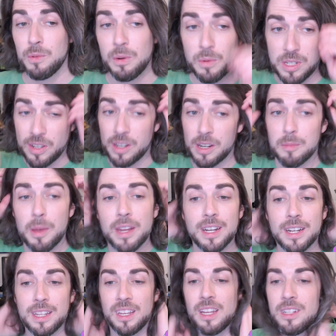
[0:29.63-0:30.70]
when we talk about
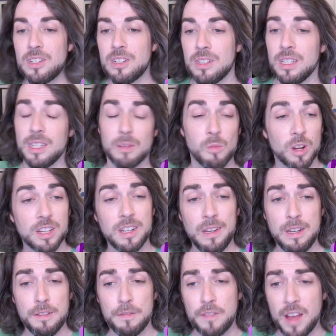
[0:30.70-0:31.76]
ADHD, and we're going to
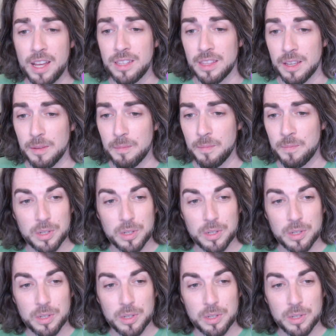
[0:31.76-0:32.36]
define them.